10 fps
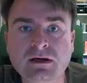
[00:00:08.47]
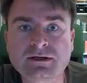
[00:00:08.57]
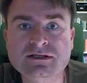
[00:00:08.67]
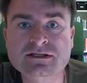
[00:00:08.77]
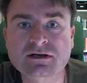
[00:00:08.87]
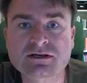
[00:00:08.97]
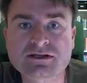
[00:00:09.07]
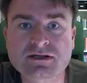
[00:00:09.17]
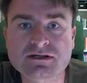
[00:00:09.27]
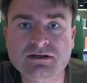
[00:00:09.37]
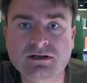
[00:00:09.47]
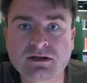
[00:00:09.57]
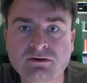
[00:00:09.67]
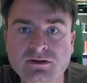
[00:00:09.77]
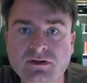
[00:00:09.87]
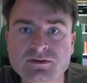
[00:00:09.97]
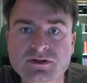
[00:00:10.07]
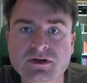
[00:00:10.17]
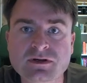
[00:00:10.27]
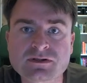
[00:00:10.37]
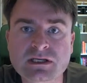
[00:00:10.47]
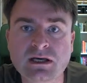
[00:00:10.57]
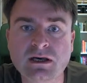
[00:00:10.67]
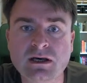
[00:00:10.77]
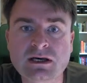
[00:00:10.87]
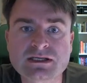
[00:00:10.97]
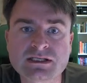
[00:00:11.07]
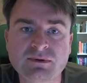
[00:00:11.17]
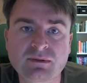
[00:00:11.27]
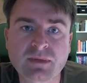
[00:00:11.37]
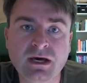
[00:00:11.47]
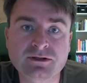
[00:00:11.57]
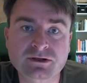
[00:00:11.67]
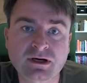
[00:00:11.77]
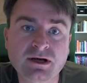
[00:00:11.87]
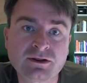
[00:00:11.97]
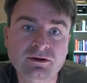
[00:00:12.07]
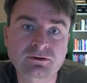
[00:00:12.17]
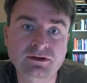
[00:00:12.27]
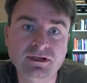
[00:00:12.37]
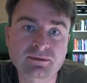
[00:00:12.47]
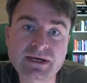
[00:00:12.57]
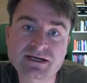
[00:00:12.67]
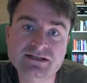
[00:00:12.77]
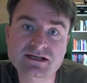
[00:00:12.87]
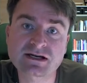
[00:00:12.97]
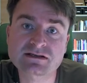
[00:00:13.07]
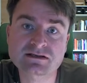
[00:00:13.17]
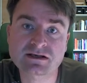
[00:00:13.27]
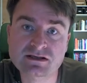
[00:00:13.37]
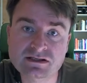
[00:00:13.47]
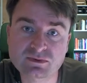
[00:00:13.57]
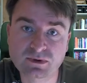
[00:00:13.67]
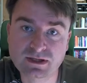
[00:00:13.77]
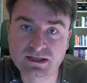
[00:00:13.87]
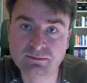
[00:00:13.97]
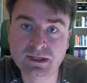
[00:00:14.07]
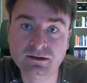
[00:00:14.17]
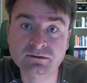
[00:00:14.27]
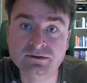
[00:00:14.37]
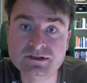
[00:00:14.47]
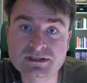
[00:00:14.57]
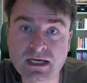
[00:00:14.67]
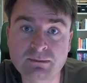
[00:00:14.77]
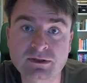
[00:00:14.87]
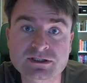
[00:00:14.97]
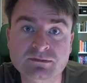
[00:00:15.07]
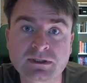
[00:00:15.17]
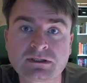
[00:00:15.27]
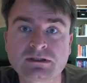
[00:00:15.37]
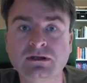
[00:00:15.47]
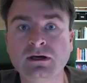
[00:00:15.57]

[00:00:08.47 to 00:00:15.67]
discusses and introduces some of the major ethical dilemmas that exist within the medical establishment.